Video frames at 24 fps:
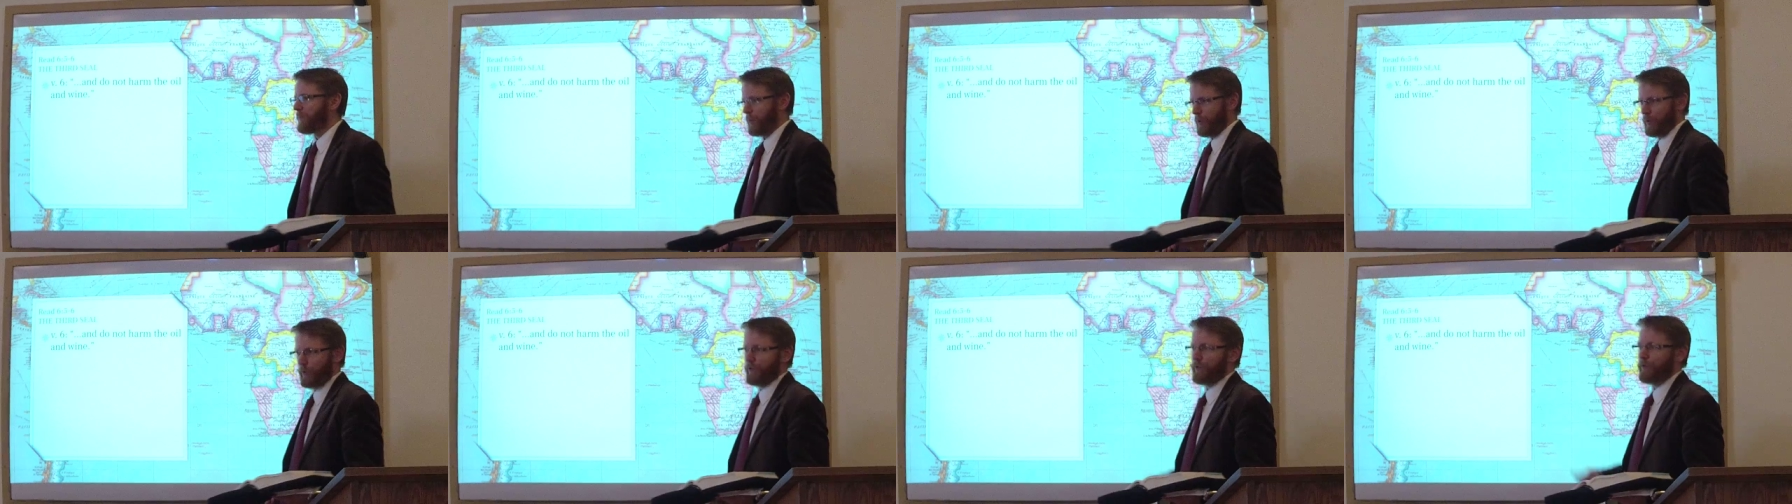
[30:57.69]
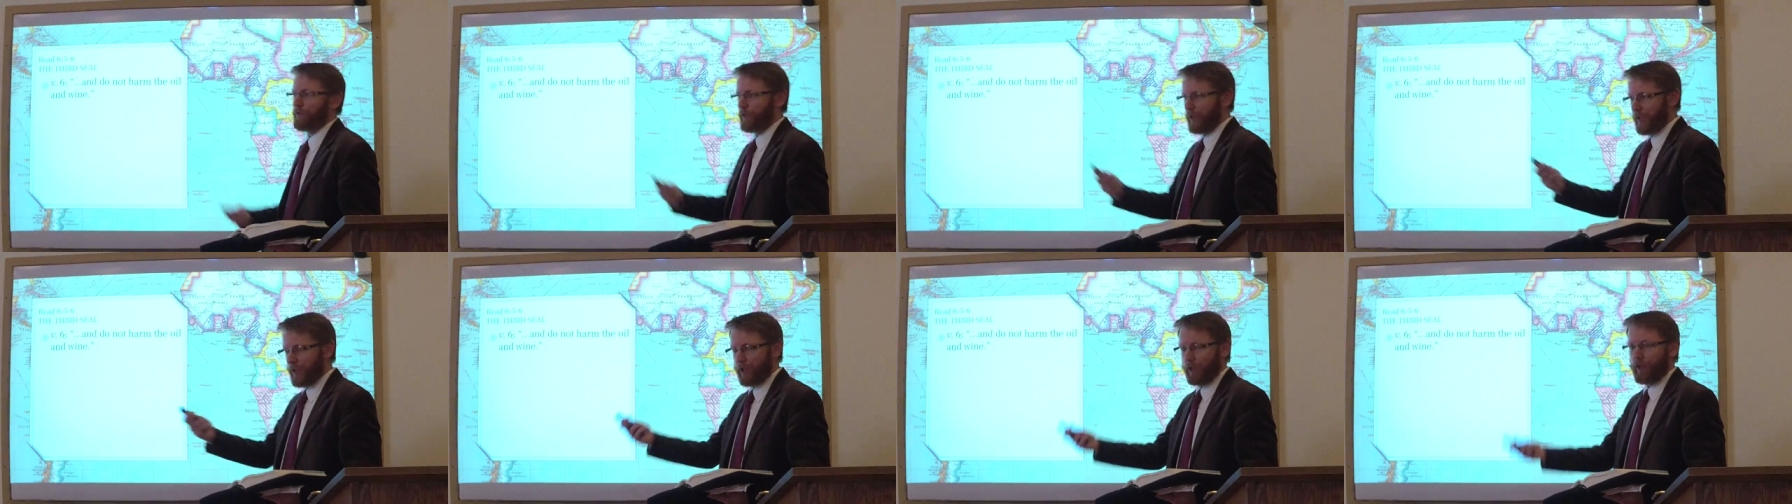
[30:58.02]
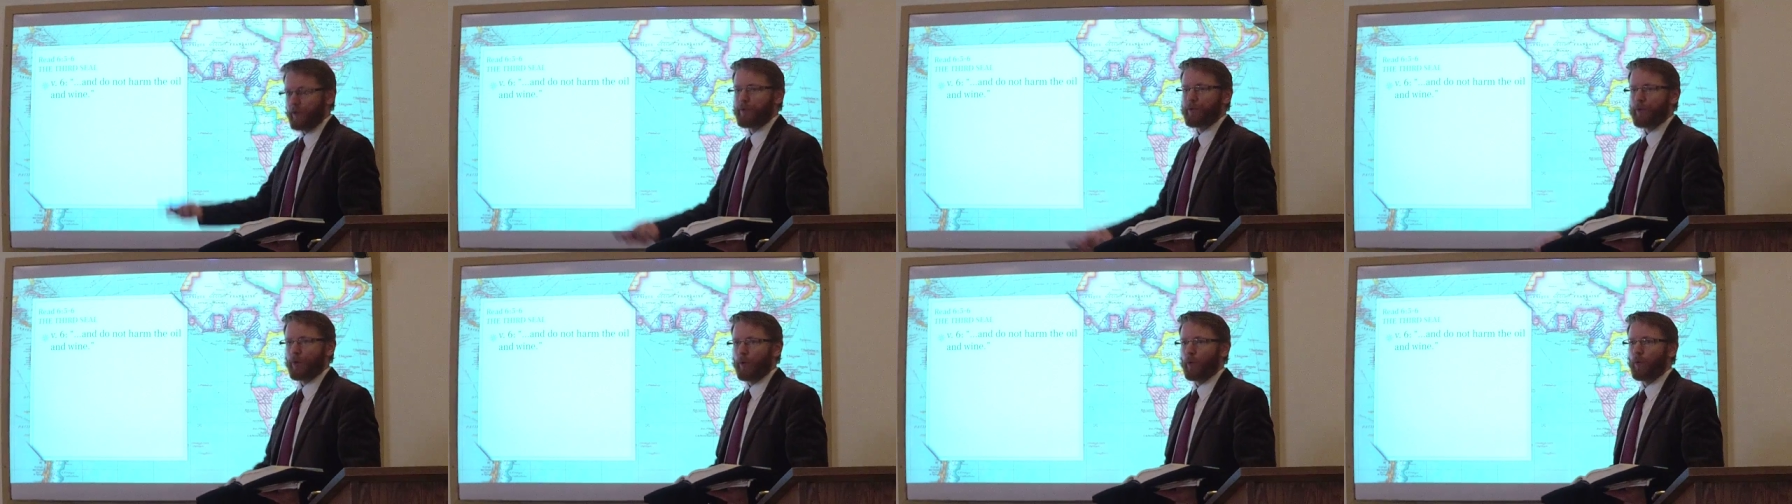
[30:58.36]
both of which
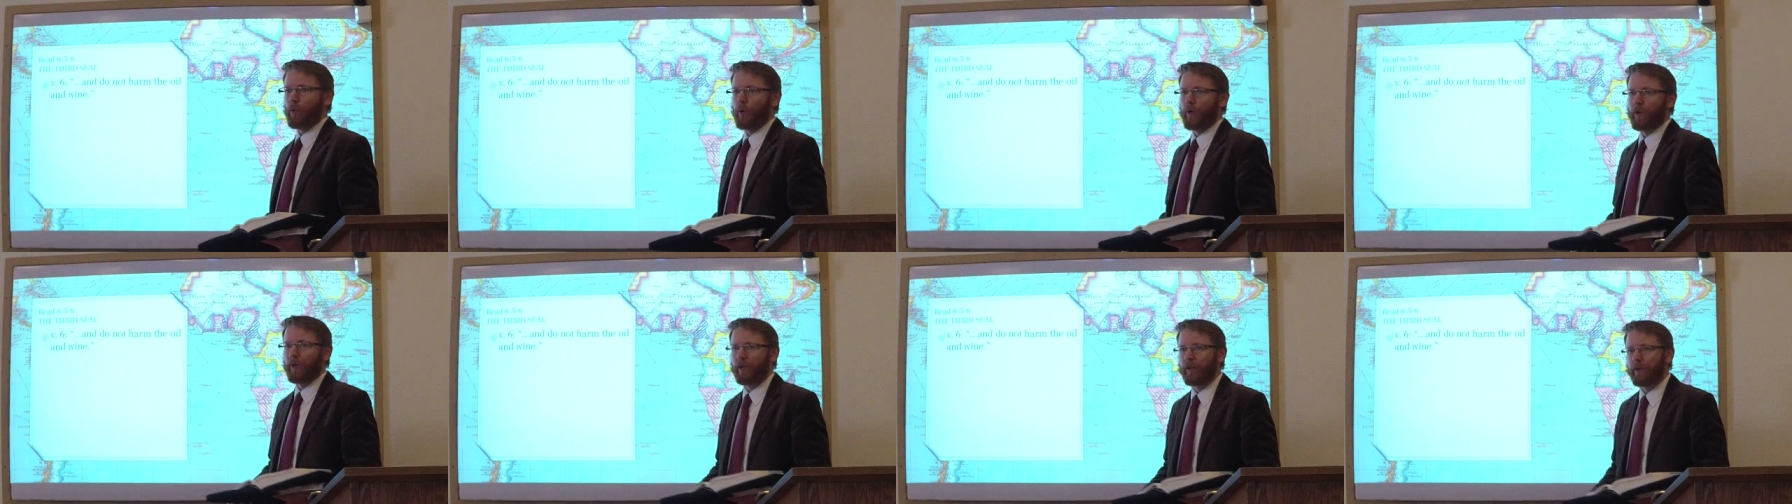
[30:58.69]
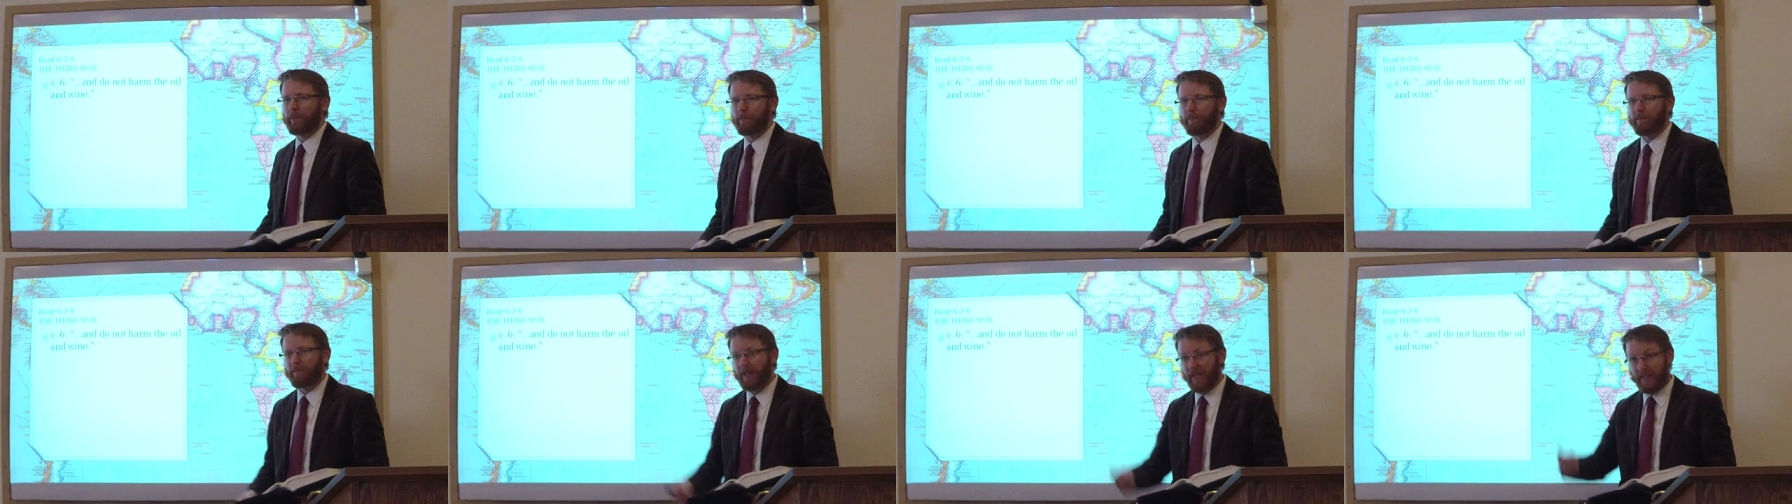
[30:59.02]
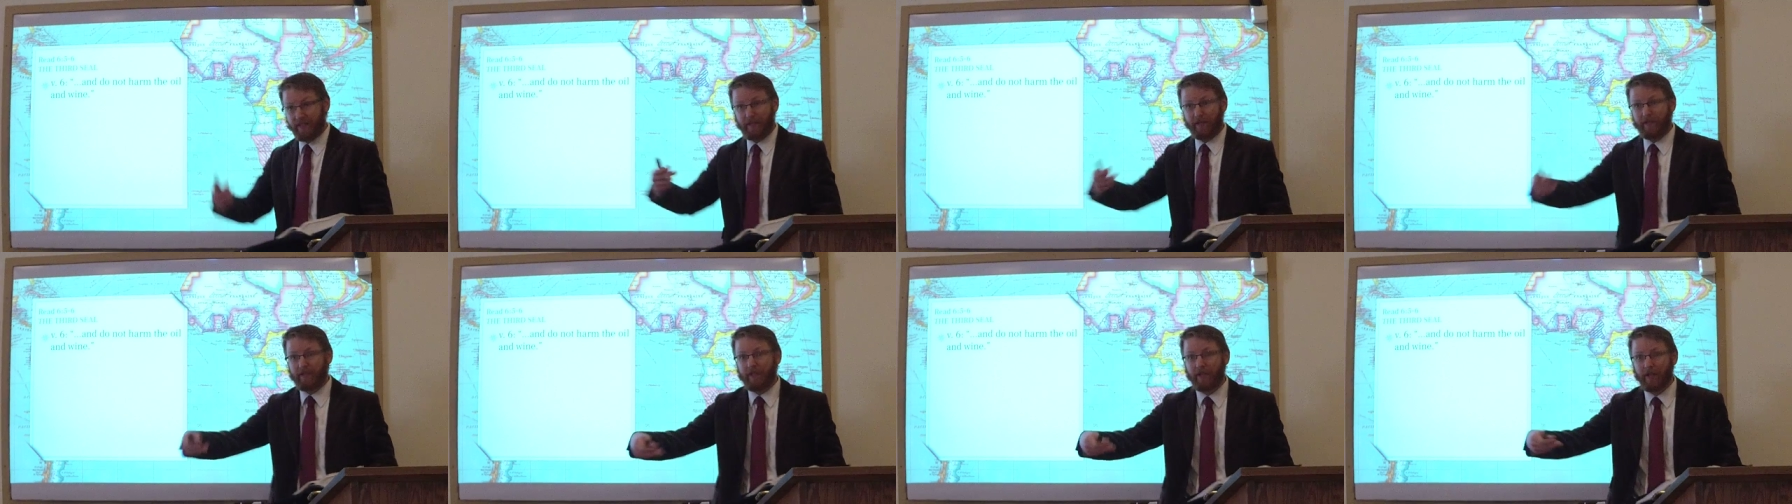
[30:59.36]
also were
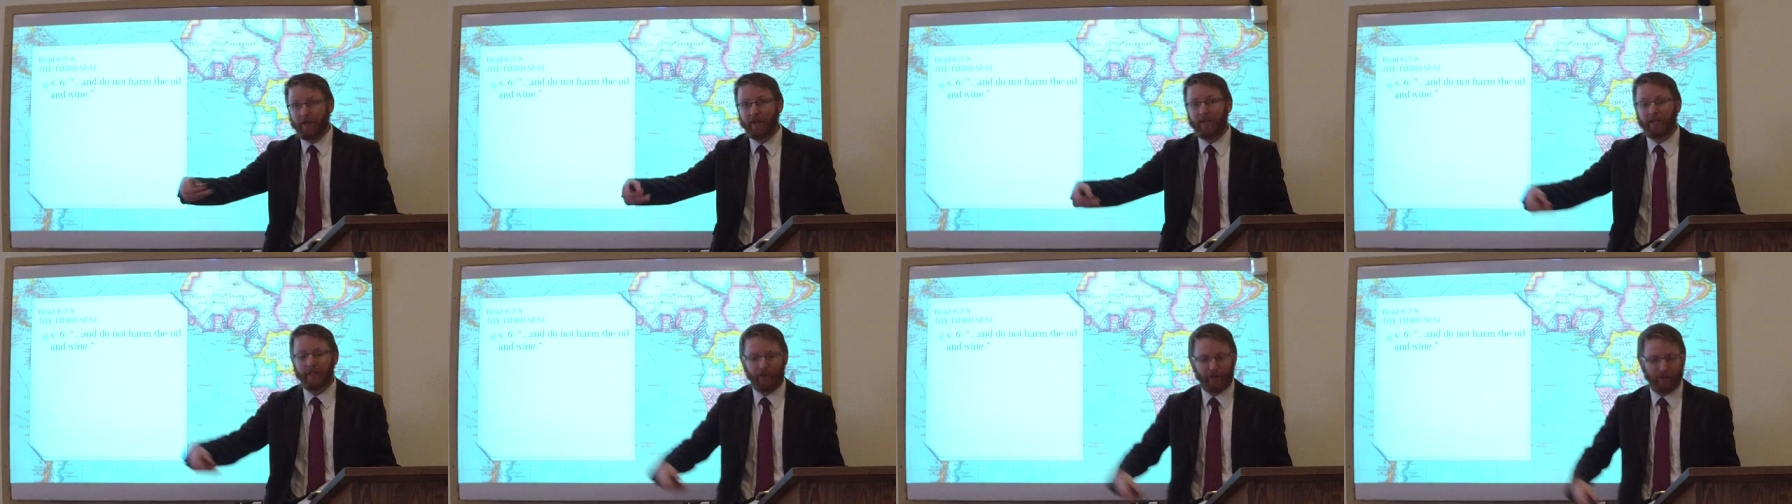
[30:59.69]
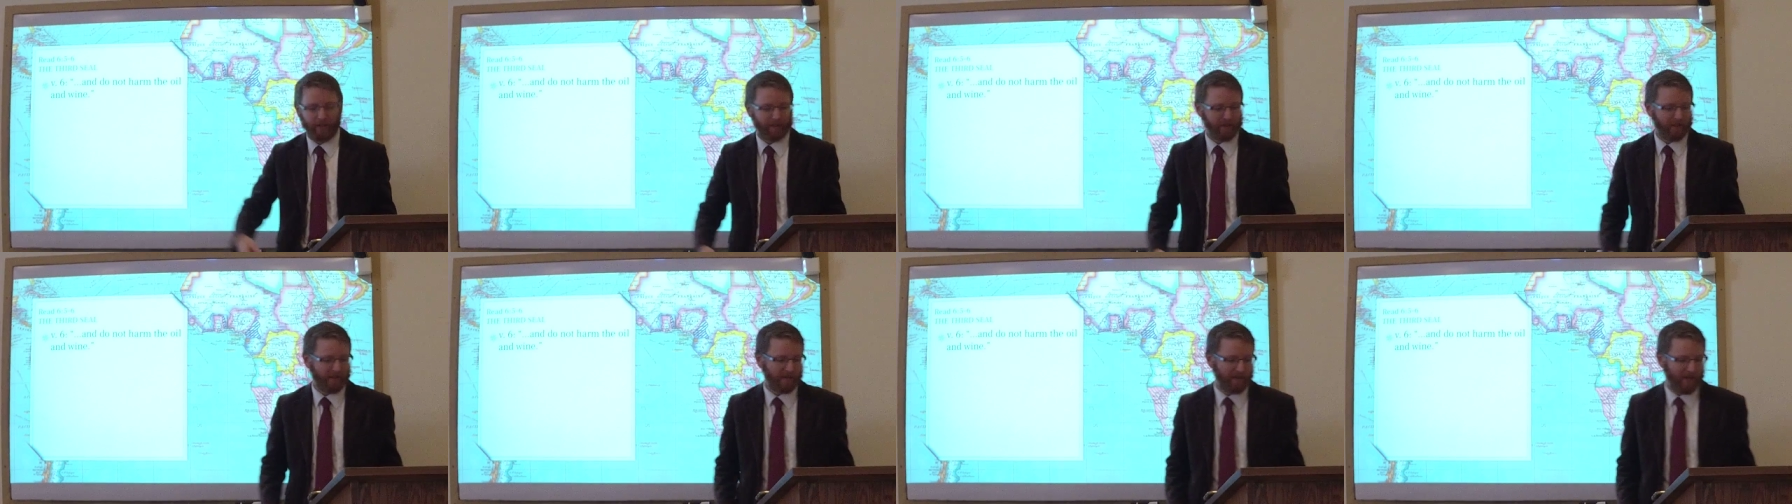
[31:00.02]
necessary during this